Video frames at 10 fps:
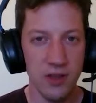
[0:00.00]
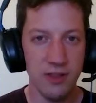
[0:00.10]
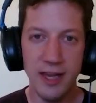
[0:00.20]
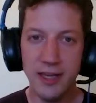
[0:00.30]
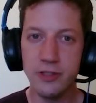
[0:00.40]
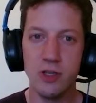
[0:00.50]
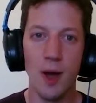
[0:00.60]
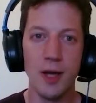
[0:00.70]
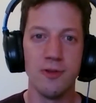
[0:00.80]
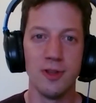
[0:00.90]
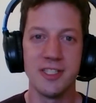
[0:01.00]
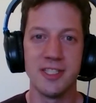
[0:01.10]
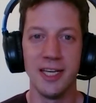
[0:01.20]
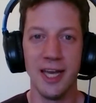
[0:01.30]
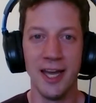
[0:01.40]
thank you so much for
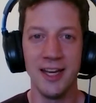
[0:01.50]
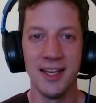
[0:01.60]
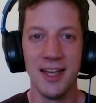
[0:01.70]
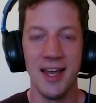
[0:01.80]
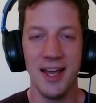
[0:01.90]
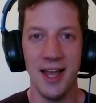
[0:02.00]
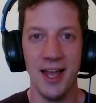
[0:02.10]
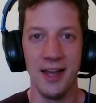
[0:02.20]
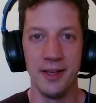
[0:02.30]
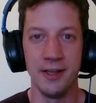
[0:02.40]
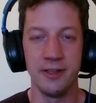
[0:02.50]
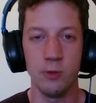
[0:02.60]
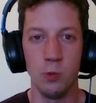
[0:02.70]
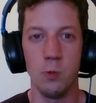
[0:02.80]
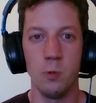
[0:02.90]
listening in, and
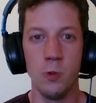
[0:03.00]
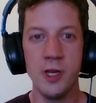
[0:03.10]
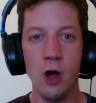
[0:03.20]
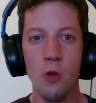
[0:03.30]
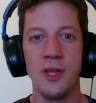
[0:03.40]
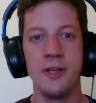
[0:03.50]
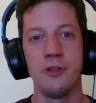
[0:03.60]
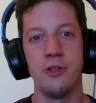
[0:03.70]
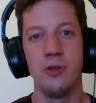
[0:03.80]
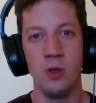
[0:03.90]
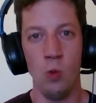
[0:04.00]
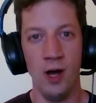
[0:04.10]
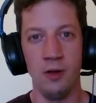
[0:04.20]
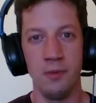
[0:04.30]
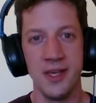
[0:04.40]
we hope that you're doing
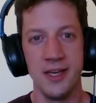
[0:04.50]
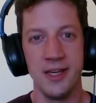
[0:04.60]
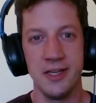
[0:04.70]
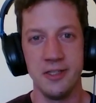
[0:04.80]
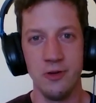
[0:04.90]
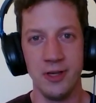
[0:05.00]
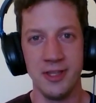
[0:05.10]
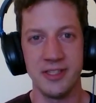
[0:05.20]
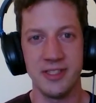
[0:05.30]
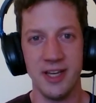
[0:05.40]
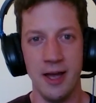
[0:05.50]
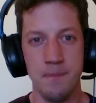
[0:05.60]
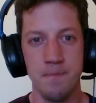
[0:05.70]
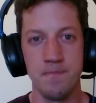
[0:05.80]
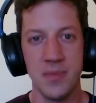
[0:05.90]
well during this
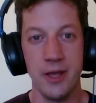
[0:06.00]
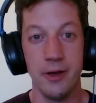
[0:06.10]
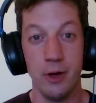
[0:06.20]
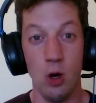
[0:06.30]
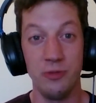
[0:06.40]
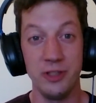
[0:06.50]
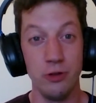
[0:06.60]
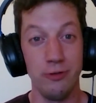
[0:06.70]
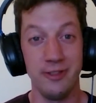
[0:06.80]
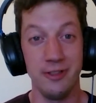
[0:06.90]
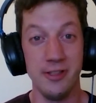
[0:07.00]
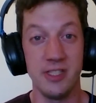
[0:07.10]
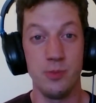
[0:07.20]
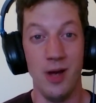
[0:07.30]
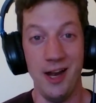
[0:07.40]
time. Hopefully, you feel
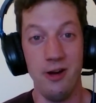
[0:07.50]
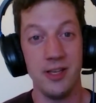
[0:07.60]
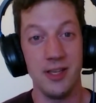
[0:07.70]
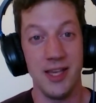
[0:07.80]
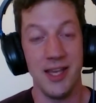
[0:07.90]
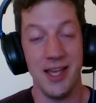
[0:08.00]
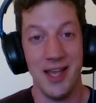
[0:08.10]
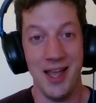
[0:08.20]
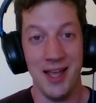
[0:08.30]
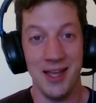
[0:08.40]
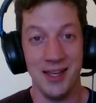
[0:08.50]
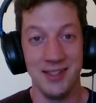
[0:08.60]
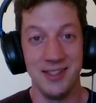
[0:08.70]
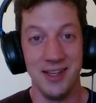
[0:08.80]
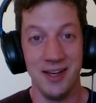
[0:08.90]
inspired
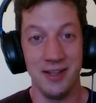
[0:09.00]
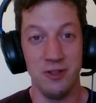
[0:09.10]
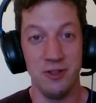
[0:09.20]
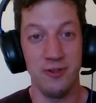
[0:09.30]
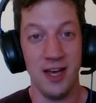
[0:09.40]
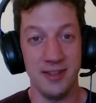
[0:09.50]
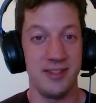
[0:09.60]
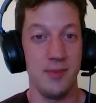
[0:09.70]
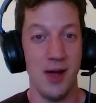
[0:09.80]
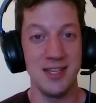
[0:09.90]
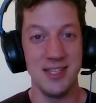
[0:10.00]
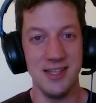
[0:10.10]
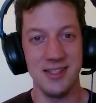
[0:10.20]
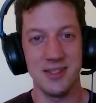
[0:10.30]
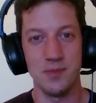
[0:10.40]
and uh, you've gotten some
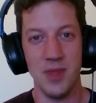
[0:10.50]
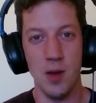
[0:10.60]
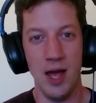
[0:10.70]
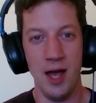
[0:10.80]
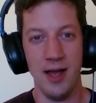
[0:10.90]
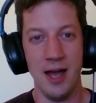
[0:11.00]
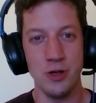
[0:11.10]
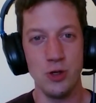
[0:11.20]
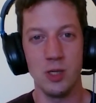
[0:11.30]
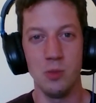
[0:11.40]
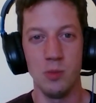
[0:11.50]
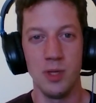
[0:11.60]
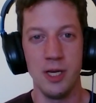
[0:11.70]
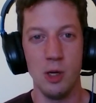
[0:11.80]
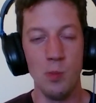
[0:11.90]
ideas on how, how you can
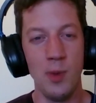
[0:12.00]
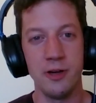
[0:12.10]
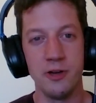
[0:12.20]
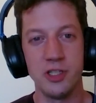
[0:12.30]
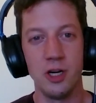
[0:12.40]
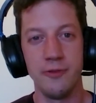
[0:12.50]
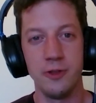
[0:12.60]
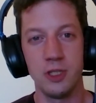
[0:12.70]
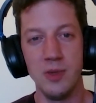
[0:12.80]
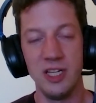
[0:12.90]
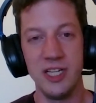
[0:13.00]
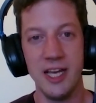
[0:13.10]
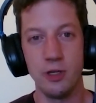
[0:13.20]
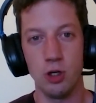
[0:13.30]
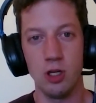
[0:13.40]
better serve your community
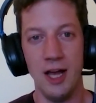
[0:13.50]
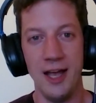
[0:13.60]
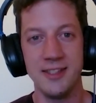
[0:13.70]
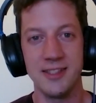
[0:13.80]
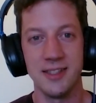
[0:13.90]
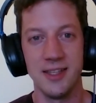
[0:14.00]
and your clients.